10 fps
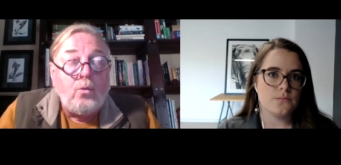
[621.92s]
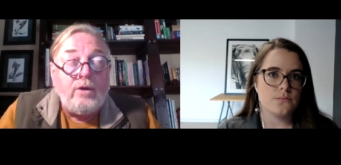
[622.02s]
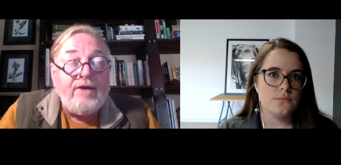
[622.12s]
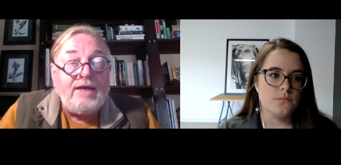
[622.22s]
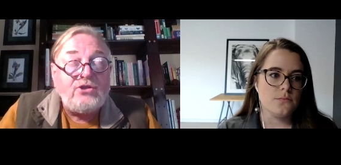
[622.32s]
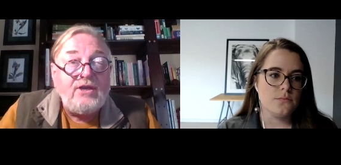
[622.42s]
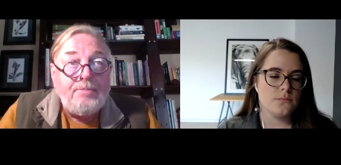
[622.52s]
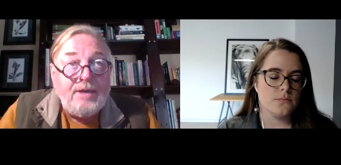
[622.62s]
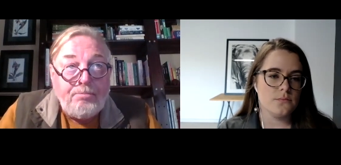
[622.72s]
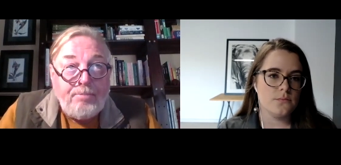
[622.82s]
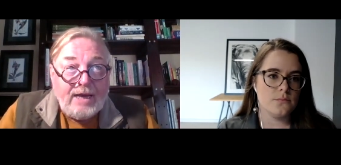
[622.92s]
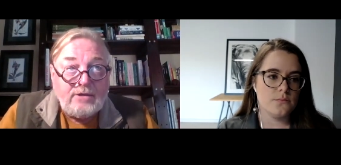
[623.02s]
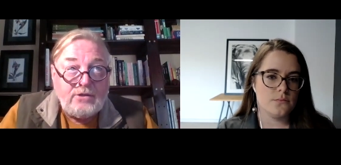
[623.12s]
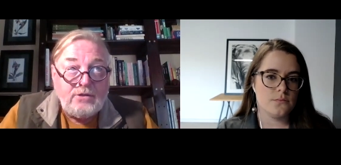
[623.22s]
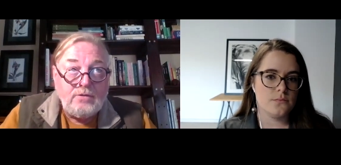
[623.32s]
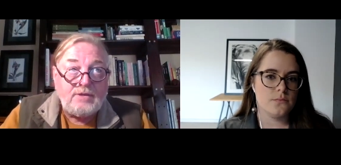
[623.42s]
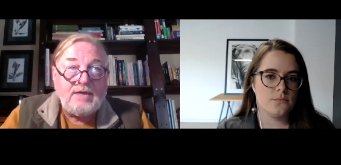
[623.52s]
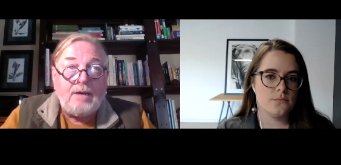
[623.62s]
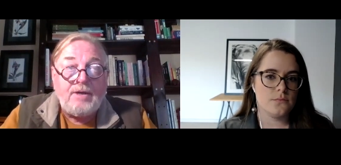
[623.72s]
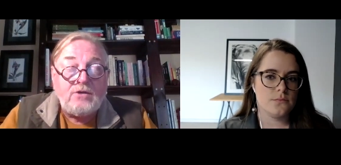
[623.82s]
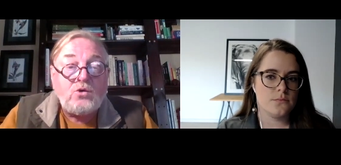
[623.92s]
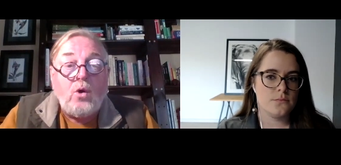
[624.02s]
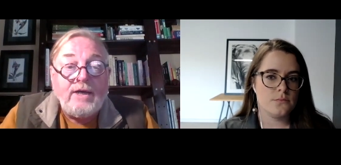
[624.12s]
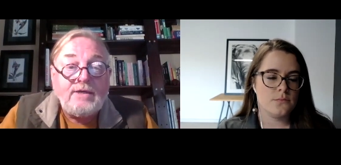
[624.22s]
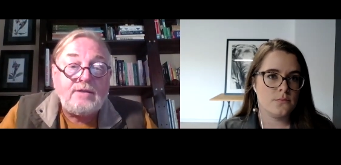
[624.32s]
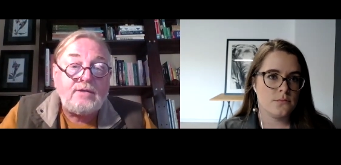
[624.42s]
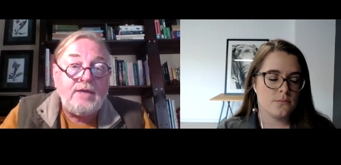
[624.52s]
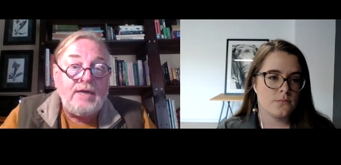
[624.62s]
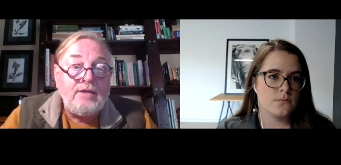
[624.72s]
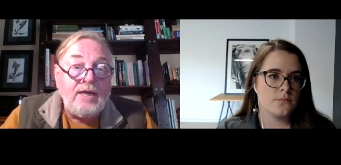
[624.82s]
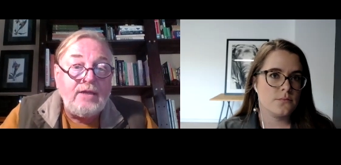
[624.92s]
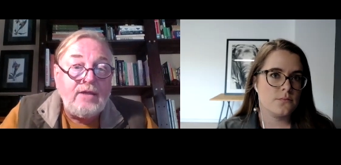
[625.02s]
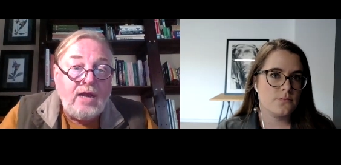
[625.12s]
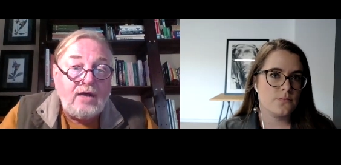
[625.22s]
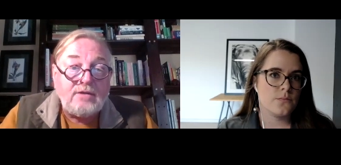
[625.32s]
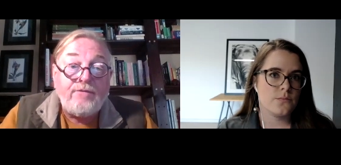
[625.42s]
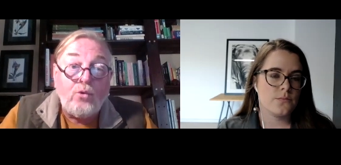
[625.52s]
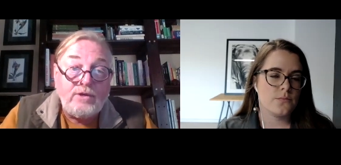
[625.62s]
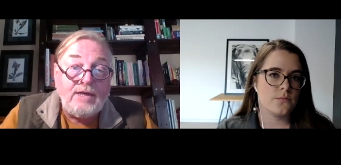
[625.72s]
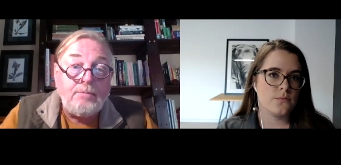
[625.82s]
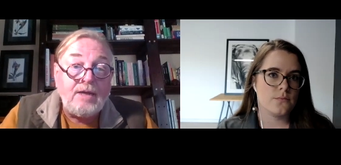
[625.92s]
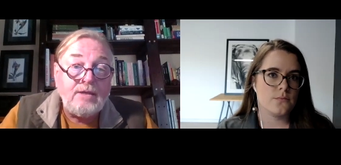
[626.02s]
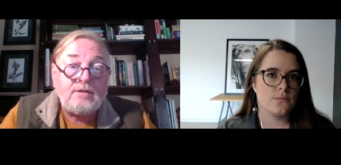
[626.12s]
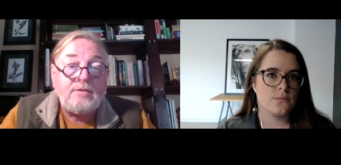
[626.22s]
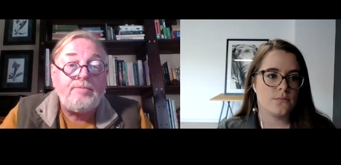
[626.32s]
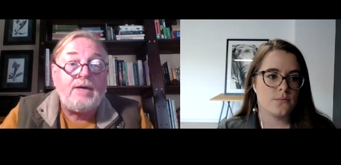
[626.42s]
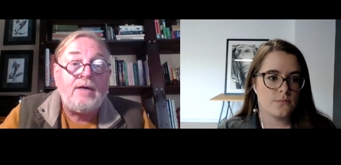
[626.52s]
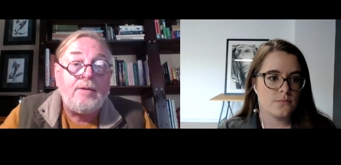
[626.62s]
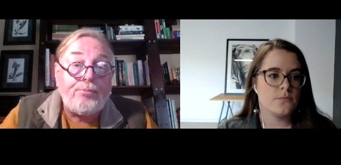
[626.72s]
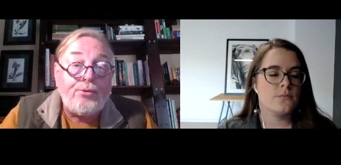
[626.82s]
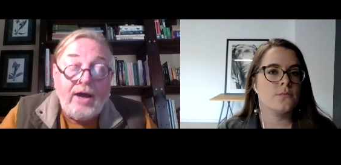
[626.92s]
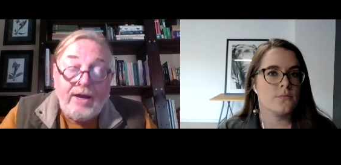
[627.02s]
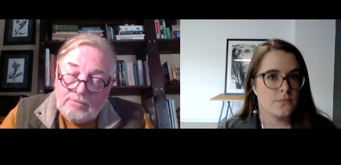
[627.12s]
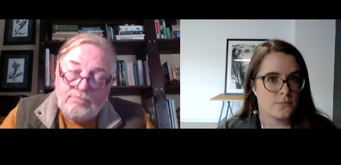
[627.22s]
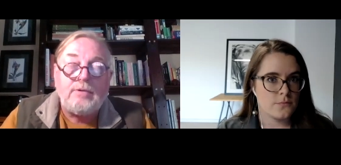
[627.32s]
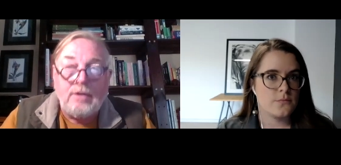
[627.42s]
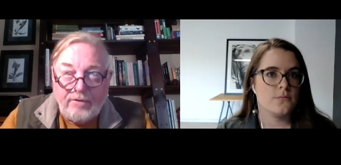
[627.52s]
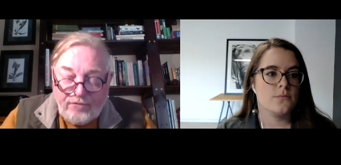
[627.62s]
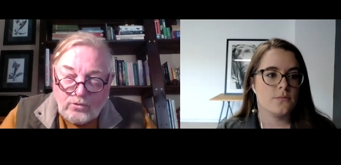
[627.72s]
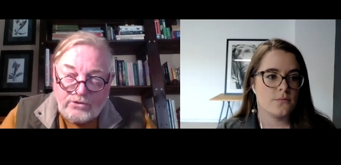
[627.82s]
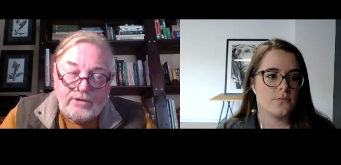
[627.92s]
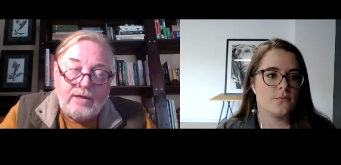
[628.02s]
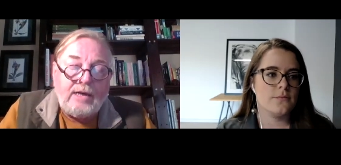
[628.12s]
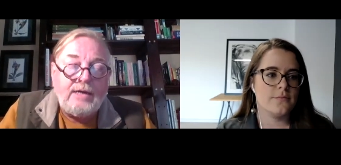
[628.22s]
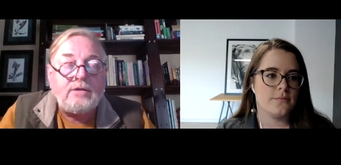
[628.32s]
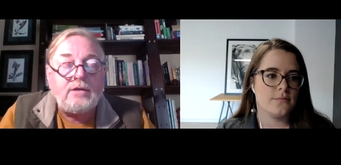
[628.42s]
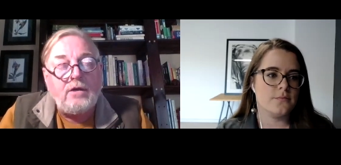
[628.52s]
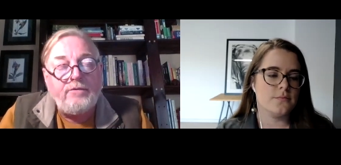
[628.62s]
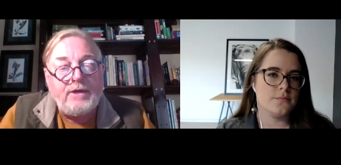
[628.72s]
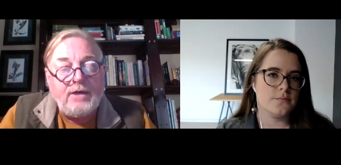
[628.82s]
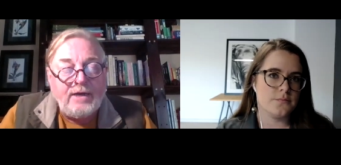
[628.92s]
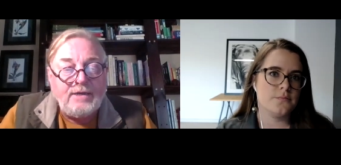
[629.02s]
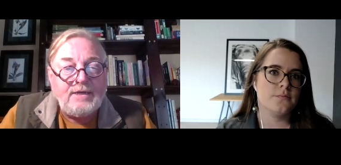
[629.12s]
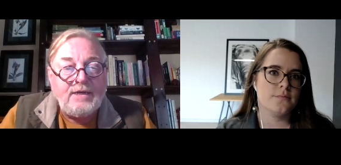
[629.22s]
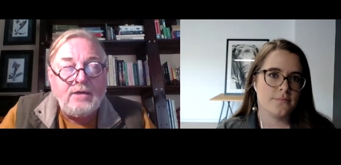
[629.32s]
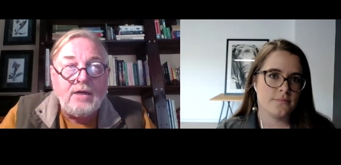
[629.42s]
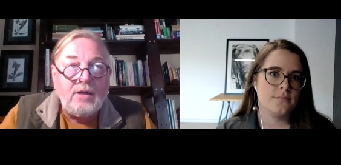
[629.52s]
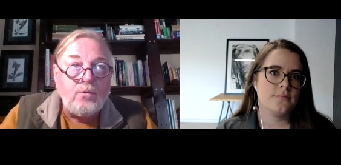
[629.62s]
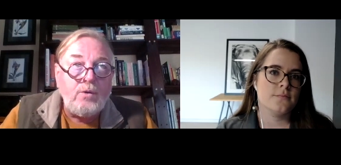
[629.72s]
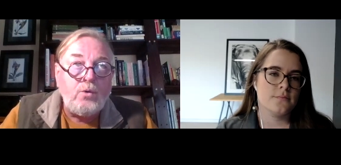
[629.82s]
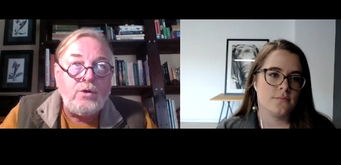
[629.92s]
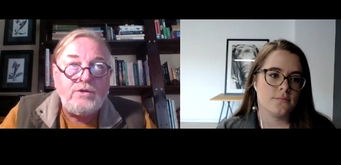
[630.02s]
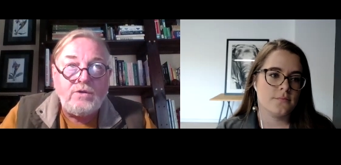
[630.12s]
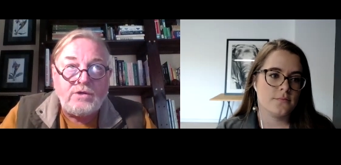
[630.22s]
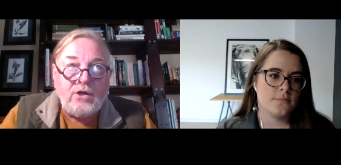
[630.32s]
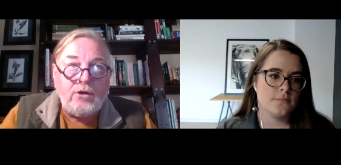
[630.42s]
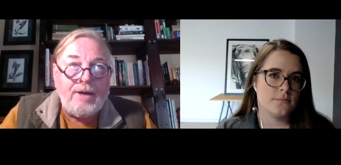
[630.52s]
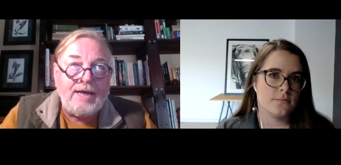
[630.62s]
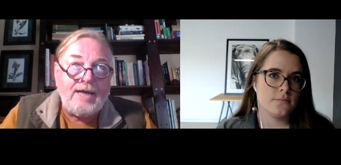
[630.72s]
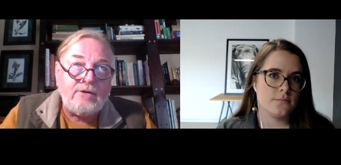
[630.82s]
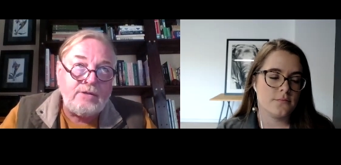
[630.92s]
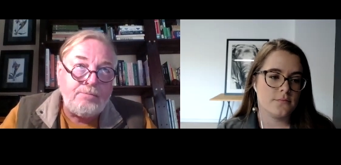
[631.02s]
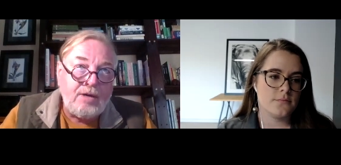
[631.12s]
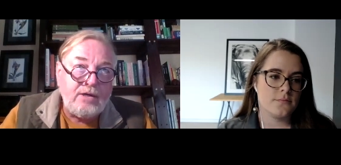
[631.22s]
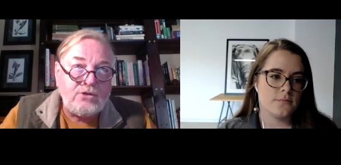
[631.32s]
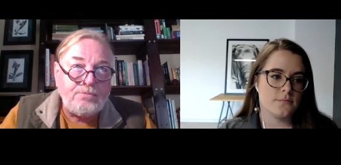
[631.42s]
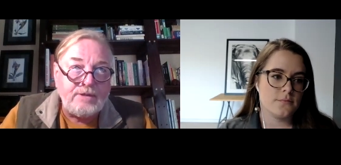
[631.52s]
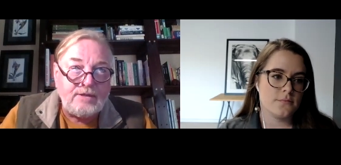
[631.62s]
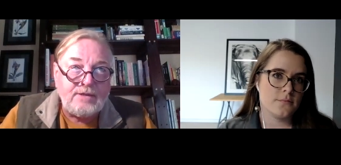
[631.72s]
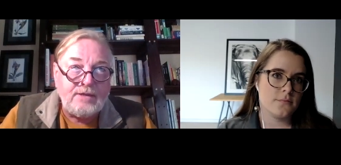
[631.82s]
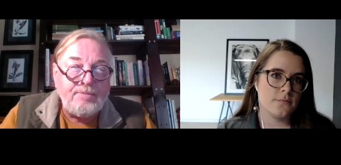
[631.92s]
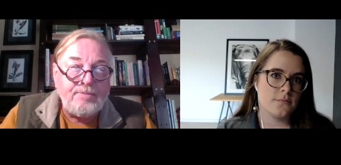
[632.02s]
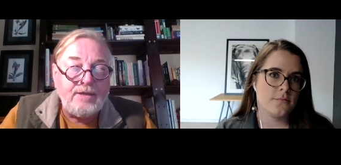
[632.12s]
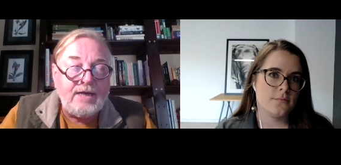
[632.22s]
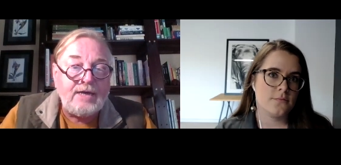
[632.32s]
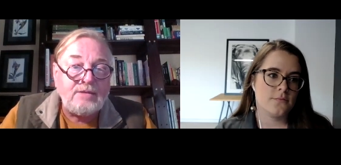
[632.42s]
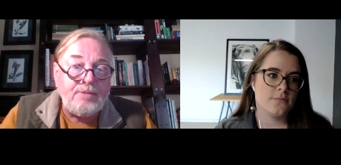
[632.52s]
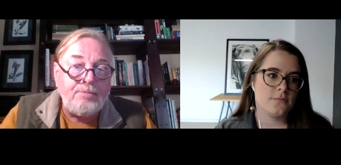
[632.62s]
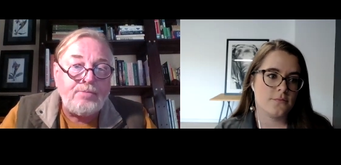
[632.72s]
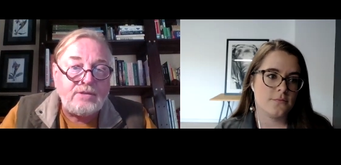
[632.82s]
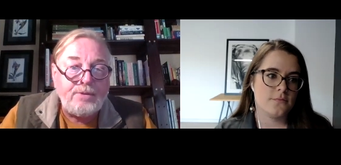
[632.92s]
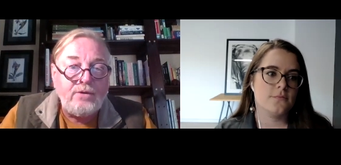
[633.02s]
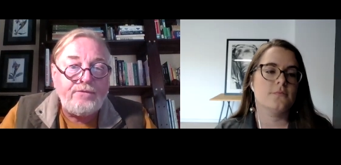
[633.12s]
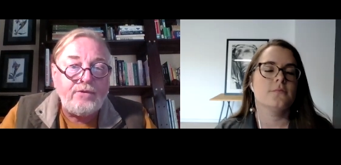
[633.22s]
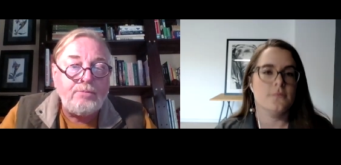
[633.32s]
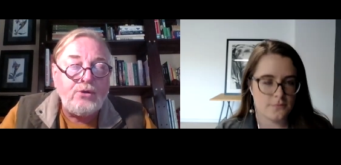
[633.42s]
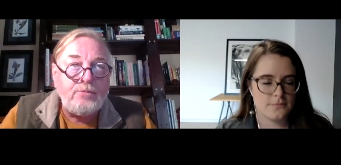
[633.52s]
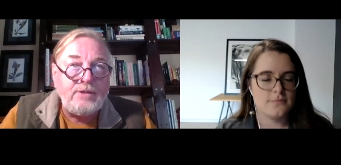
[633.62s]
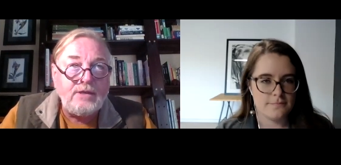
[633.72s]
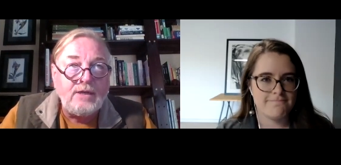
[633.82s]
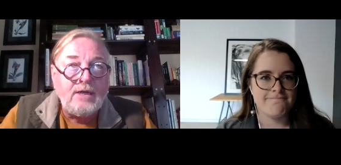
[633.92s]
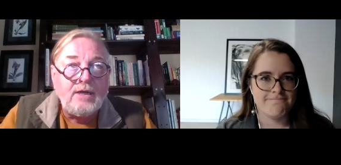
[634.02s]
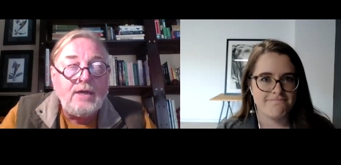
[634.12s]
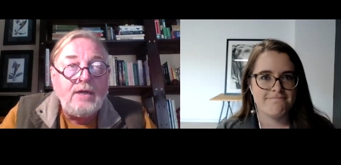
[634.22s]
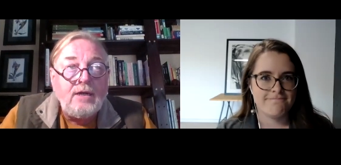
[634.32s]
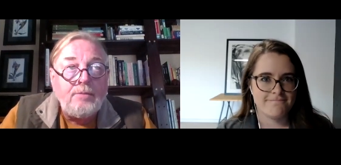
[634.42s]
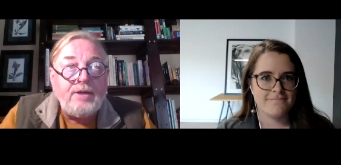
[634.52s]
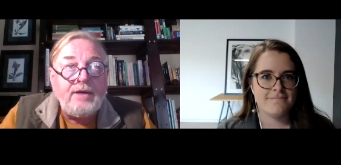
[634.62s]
Speaker 1: actually been back to Sabah twice in the last 14 months prior, unfortunately, to COVID-19. We were due to go back out in March, but that has been postponed for the moment. But